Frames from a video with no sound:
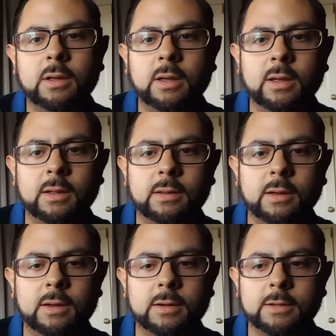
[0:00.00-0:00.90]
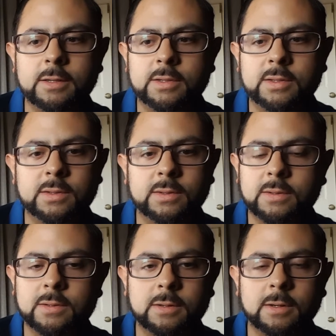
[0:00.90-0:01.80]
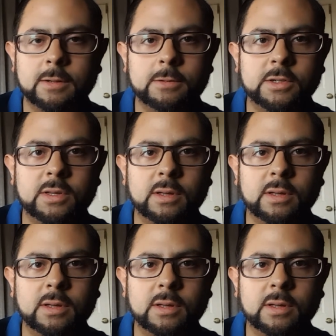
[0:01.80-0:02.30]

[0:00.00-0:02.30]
And he's just